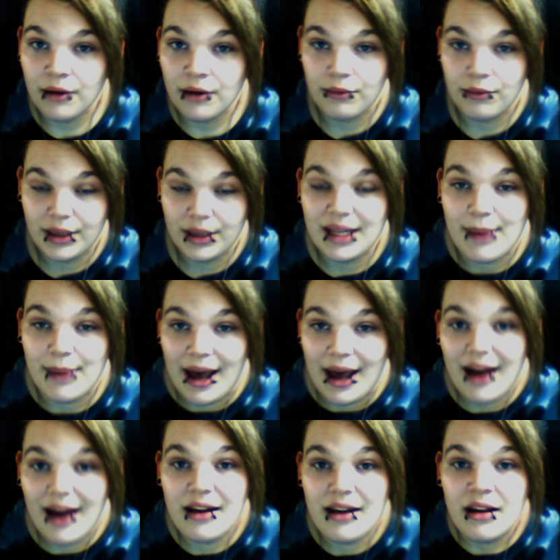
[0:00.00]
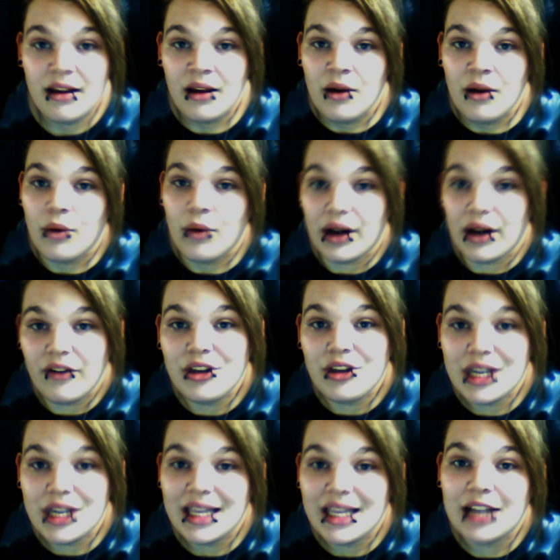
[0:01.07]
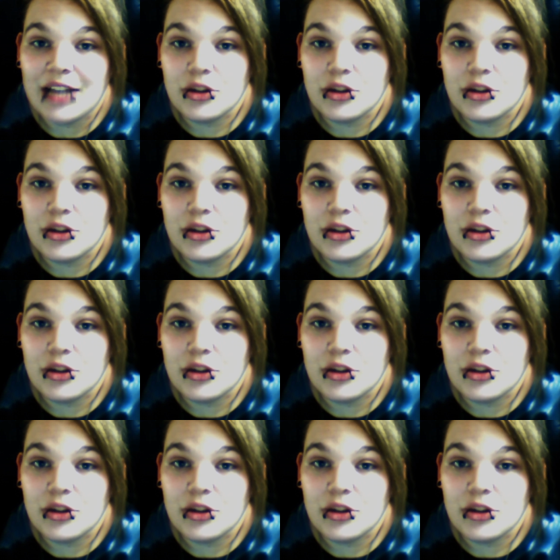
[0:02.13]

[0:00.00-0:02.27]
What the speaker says: really bad, whenever you take that